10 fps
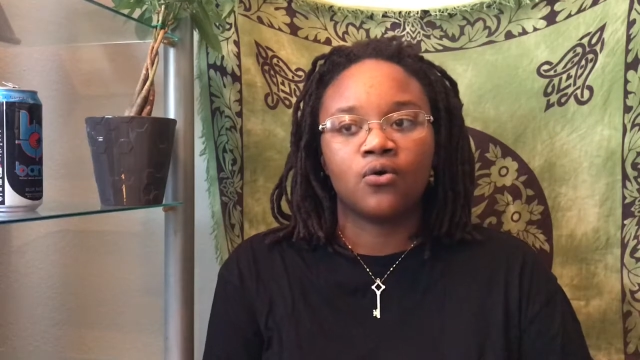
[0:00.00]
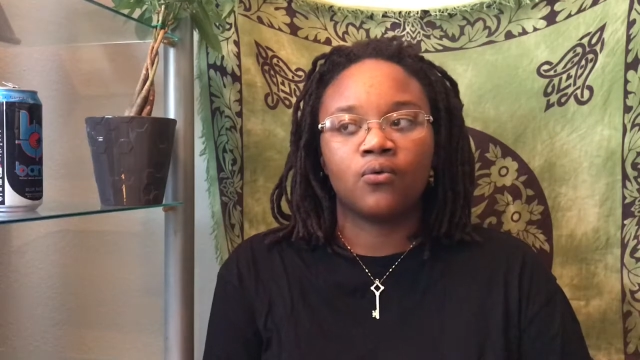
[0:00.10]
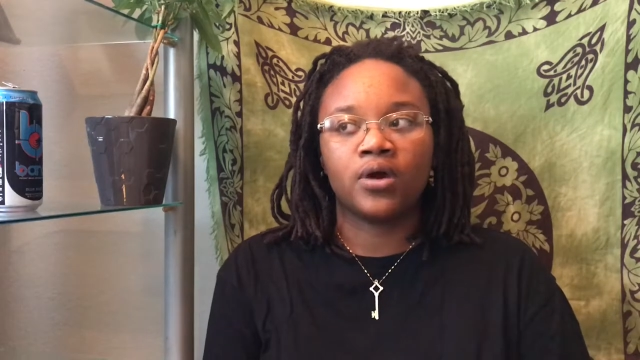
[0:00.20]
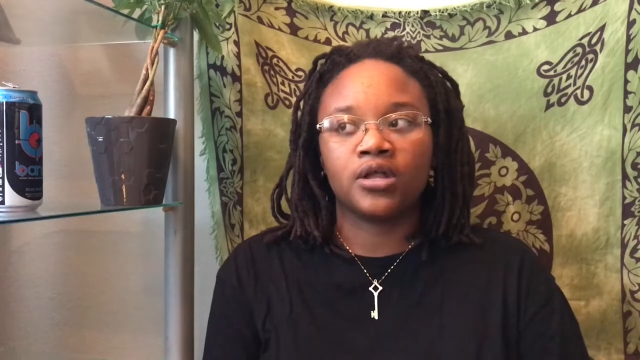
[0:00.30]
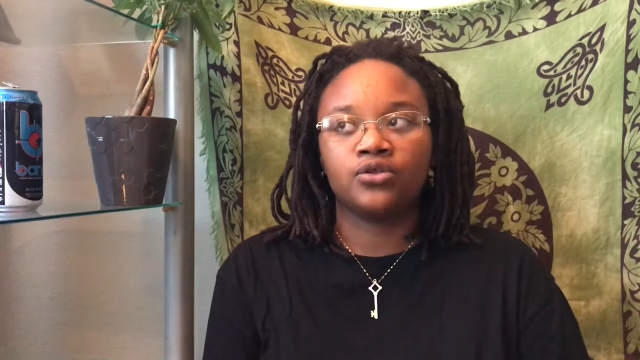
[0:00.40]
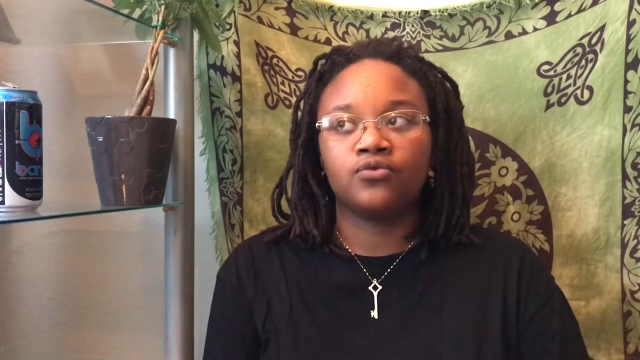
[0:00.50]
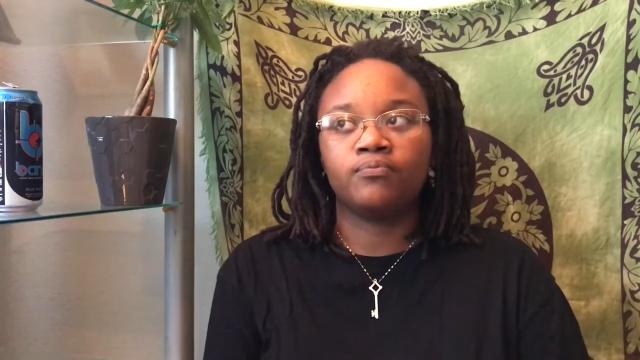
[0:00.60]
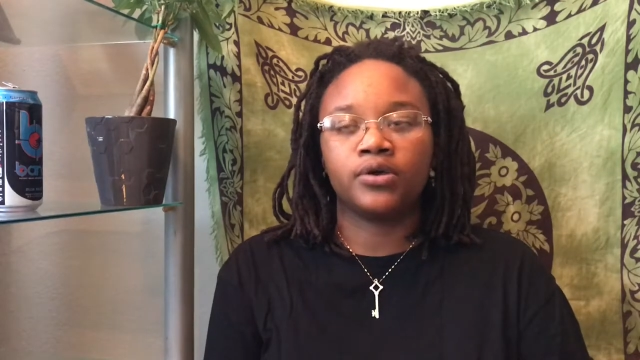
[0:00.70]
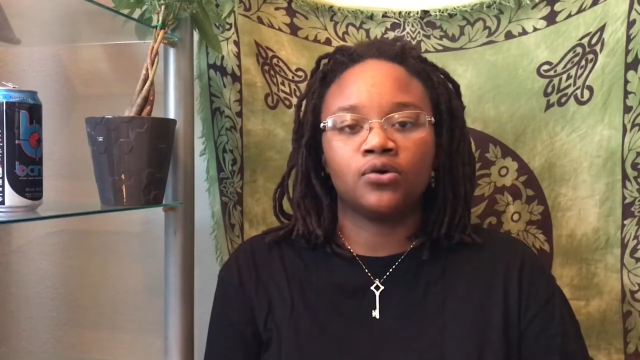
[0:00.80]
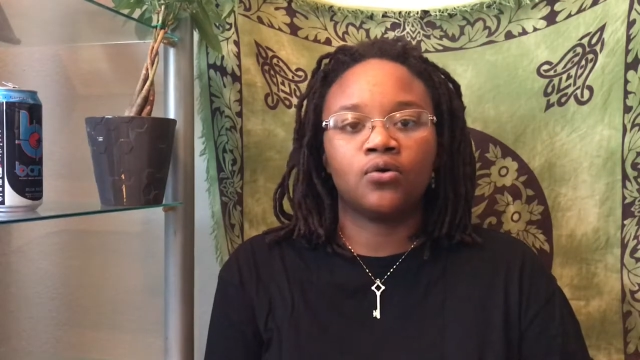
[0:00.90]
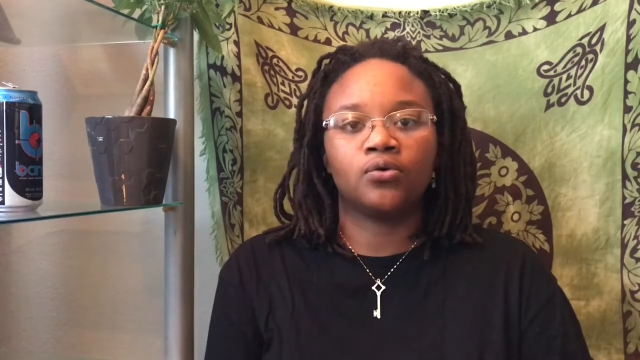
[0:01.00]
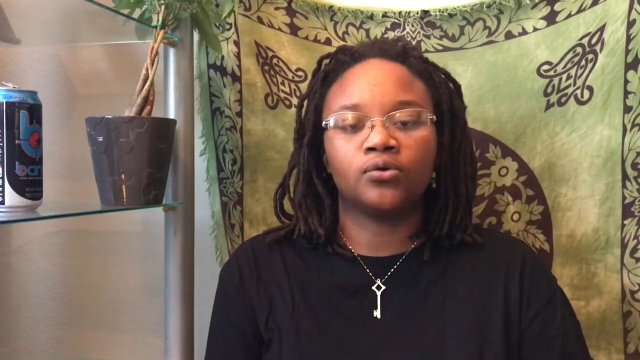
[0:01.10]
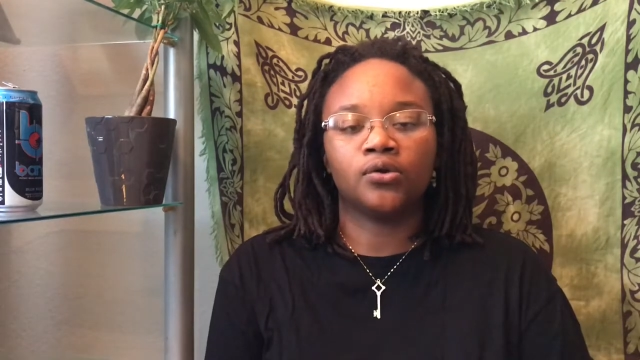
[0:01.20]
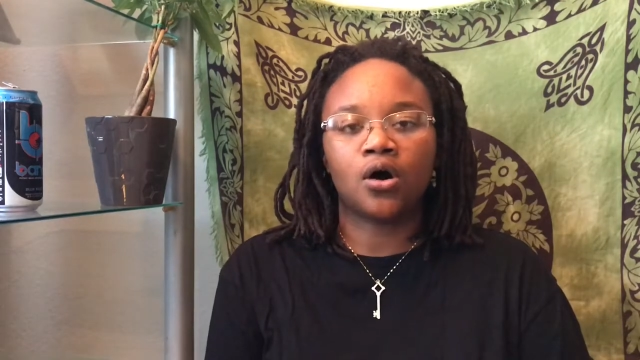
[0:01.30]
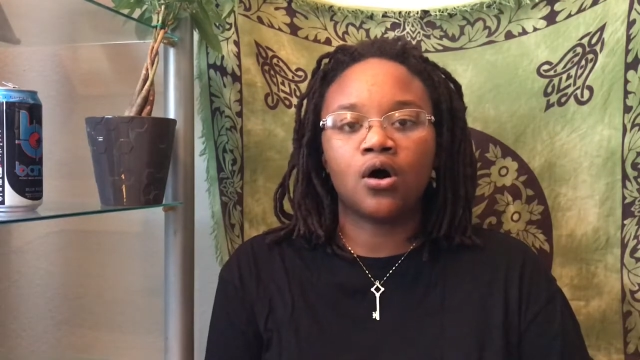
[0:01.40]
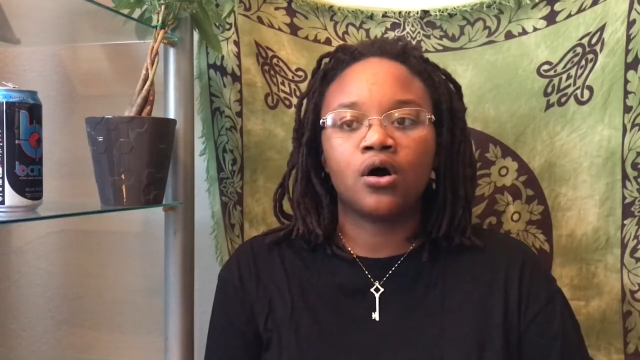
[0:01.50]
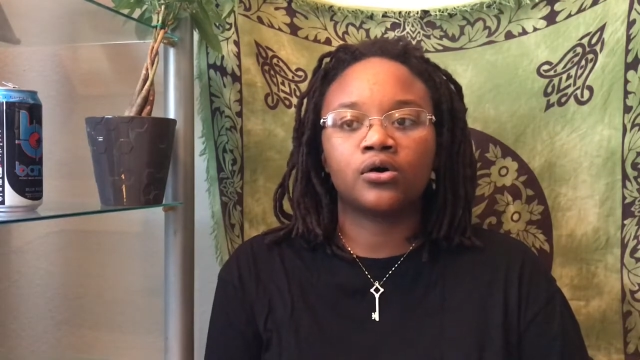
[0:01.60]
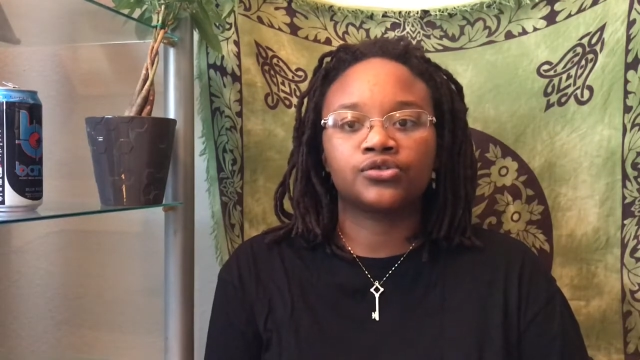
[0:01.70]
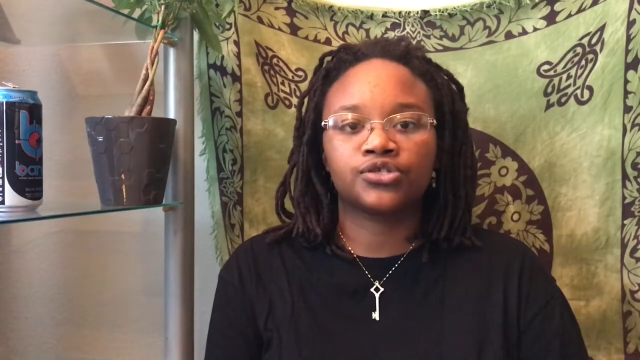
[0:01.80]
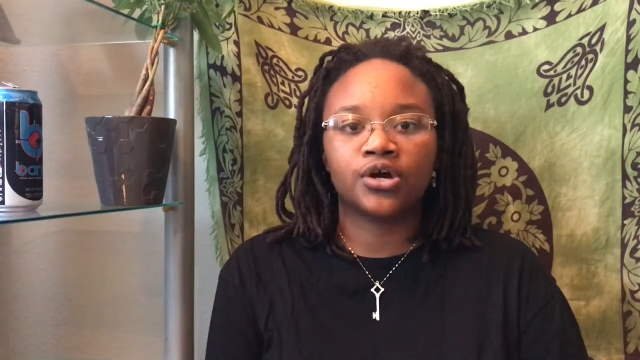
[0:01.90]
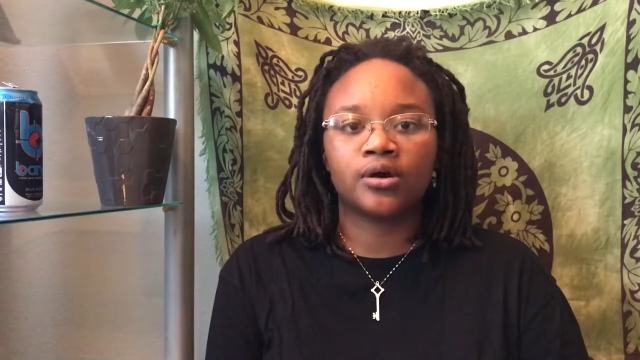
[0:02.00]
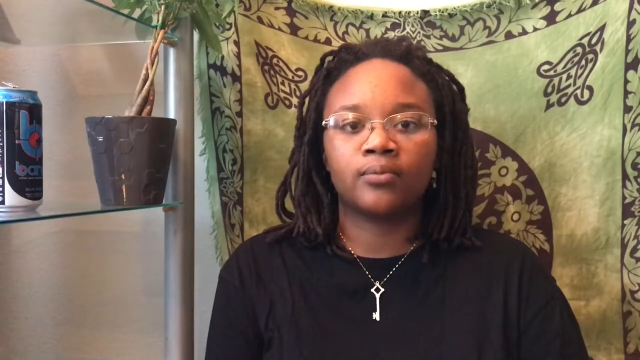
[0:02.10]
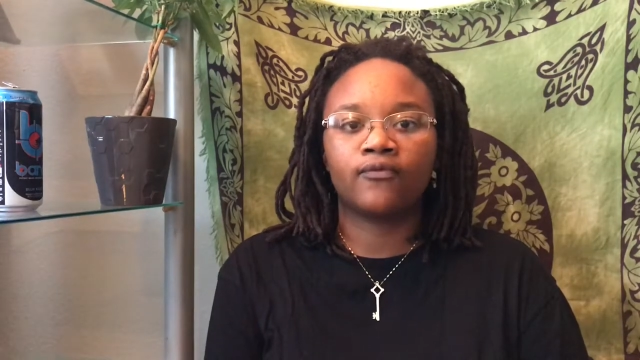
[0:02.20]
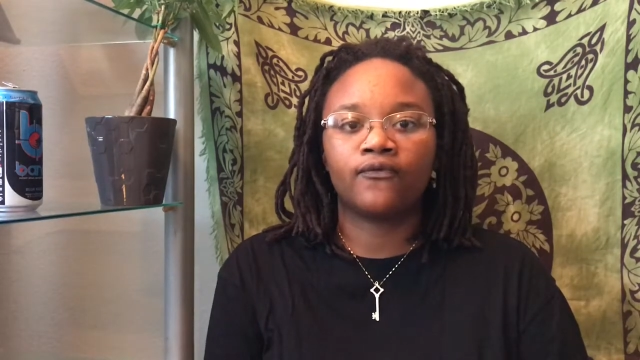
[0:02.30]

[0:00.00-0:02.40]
when you build long-term